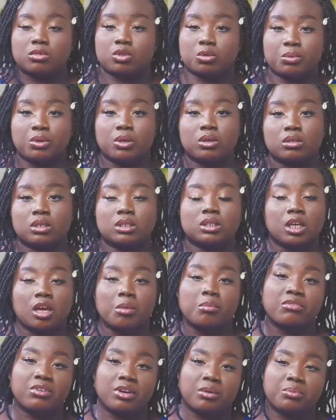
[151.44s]
To be honest, like,
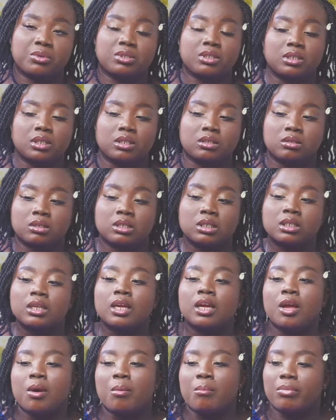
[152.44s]
I'm very pretty annoying,
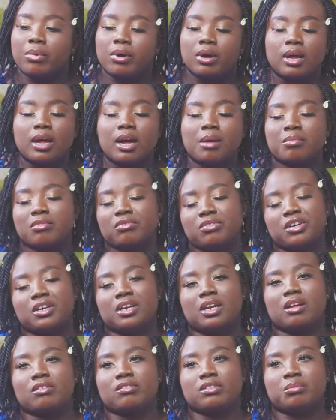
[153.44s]
but I'm a
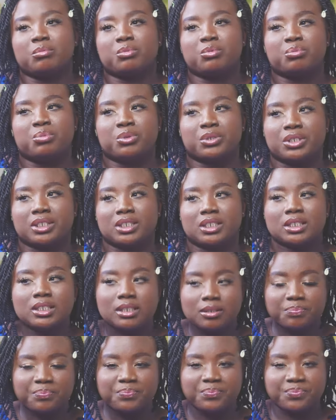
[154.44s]
very lovable
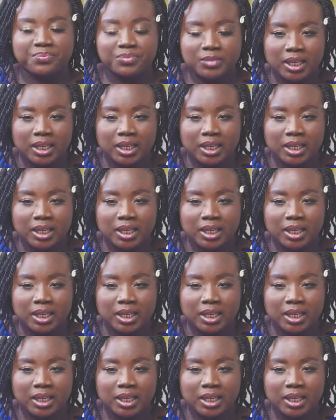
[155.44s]
person.